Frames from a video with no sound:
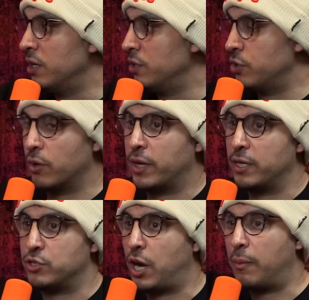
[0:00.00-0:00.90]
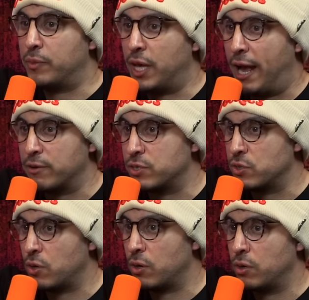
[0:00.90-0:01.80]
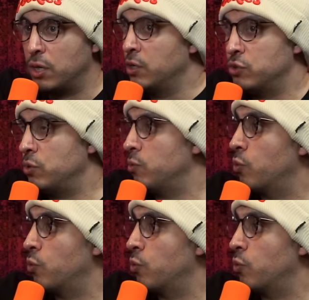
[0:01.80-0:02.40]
you go get a job the houses are dude,